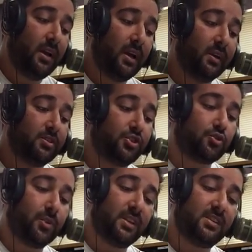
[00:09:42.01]
and
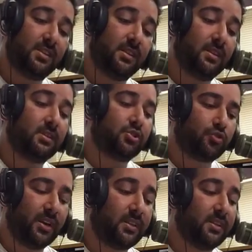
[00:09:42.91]
strengthen
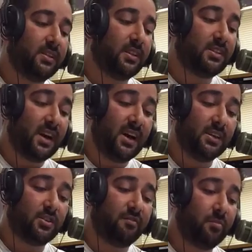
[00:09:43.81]
the
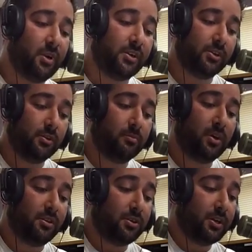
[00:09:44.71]
ties of
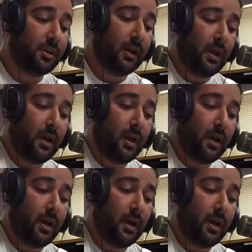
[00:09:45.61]
brotherhood